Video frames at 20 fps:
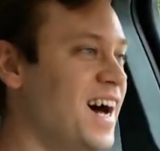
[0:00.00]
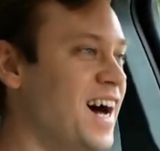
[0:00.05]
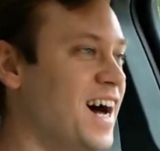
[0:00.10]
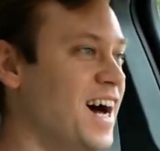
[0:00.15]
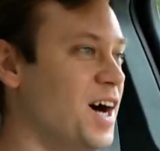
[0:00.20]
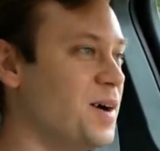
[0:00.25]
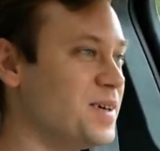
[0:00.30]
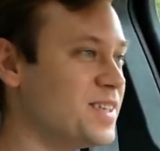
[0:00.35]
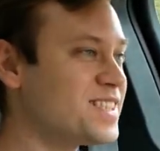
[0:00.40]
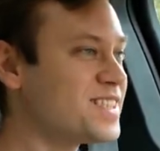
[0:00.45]

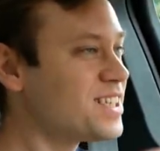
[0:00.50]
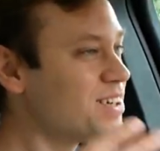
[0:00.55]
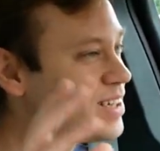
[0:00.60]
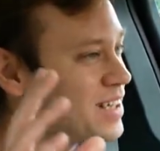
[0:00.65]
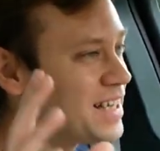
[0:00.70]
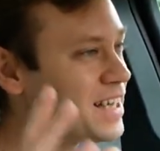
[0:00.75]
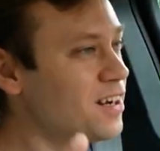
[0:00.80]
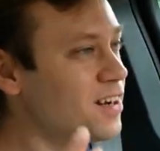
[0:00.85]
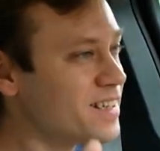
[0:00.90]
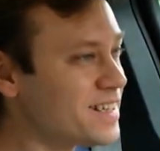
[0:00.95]
Uh, it's still
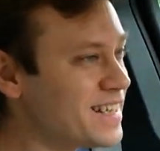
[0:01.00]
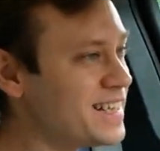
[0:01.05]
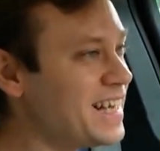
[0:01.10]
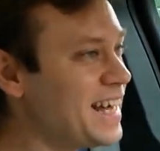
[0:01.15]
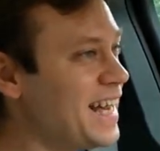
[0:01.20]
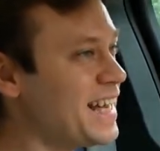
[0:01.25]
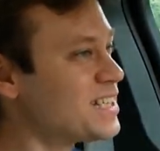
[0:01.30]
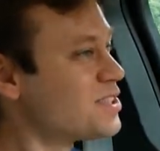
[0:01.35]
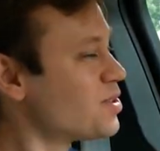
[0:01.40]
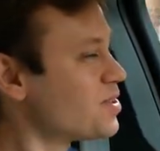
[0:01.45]
a little
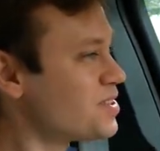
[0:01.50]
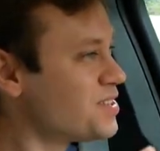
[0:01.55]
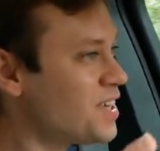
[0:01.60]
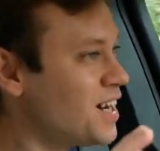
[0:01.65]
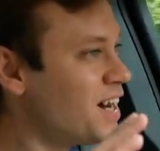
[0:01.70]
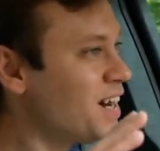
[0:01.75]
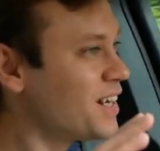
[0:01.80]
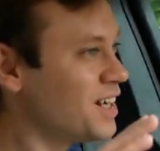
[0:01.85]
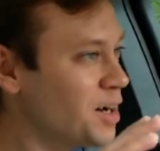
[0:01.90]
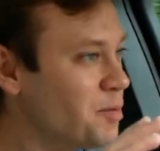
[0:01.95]
delayed, so it's
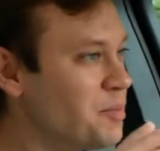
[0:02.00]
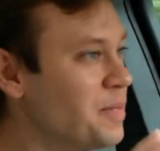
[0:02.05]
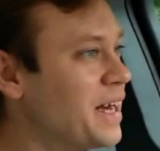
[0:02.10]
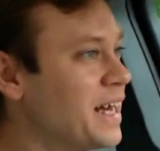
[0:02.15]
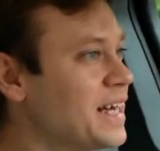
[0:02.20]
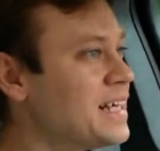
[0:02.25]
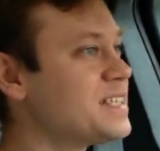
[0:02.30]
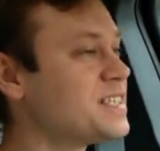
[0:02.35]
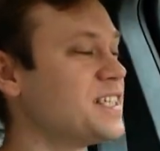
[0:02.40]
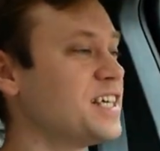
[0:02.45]
not
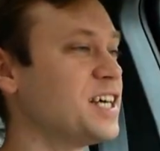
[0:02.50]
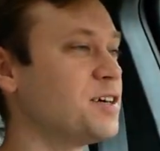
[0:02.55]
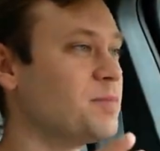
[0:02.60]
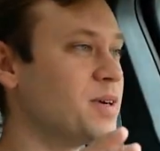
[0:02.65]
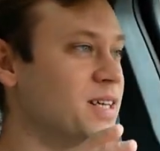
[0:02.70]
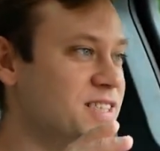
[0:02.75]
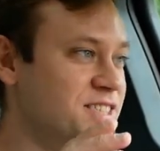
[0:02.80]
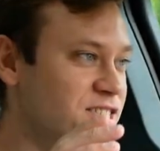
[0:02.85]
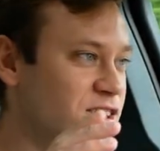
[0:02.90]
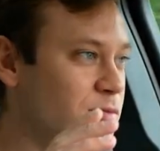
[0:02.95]
amazing,
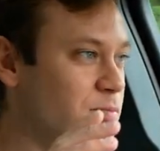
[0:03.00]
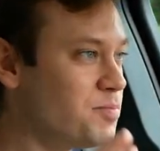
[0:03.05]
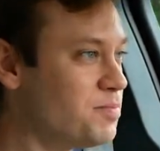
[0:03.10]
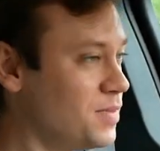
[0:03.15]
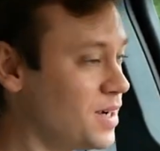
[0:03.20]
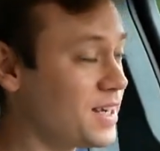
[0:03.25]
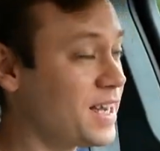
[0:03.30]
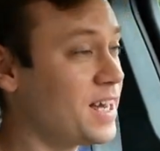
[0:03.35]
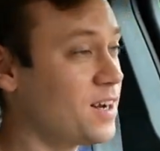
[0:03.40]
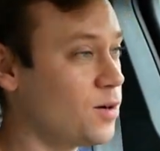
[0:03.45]
but it's still,
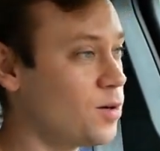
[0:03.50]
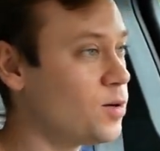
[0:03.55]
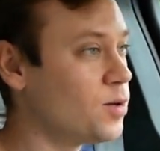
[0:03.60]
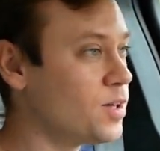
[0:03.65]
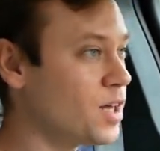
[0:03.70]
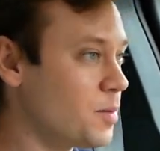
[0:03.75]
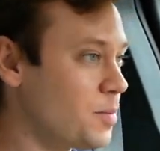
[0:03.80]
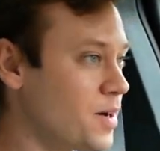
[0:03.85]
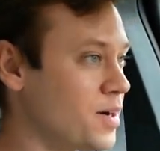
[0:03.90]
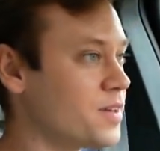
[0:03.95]
again, a whole
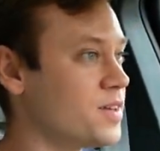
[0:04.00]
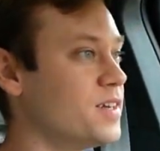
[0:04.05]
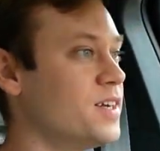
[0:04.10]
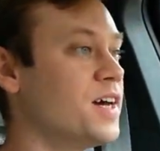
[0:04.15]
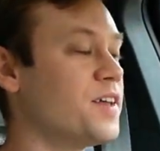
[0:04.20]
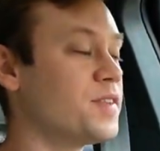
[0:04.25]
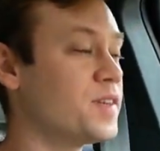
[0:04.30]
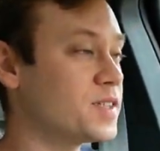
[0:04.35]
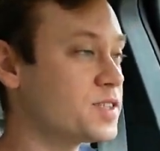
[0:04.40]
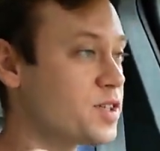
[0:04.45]
lot better than
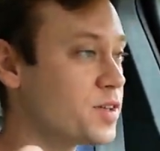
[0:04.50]
nothing.